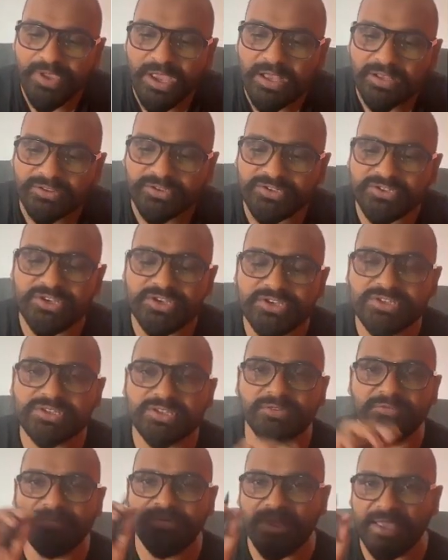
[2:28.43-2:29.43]
This is
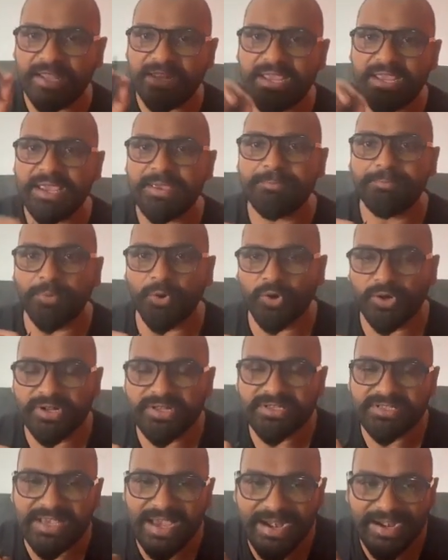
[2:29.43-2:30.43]
the very
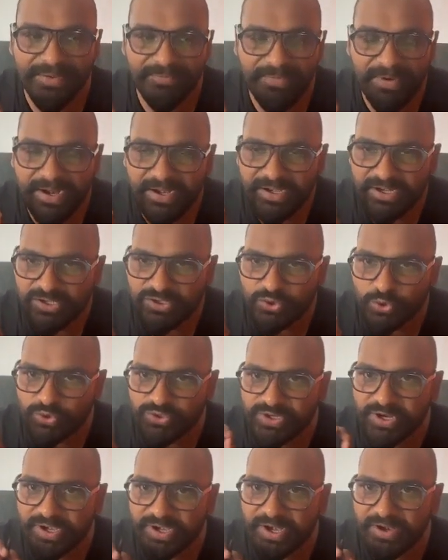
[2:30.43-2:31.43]
important side effect
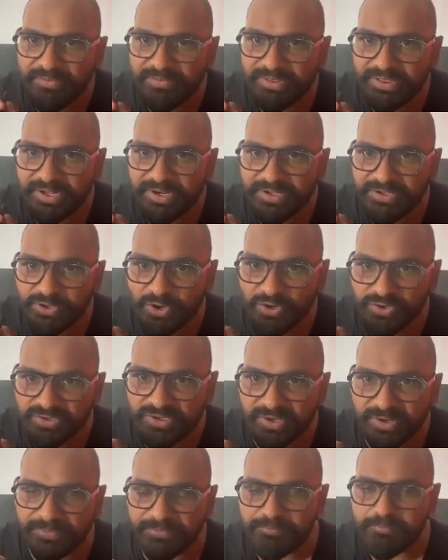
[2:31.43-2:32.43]
associated with the
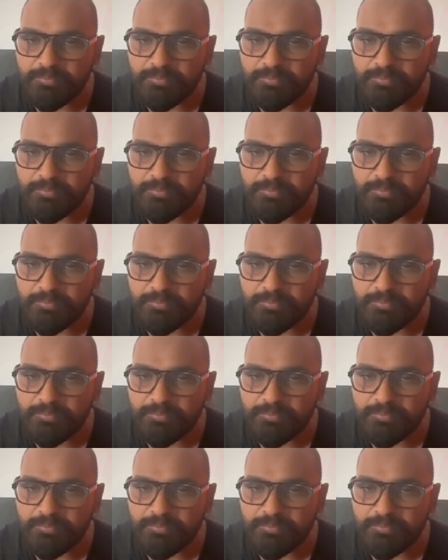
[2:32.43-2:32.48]
Digoxin.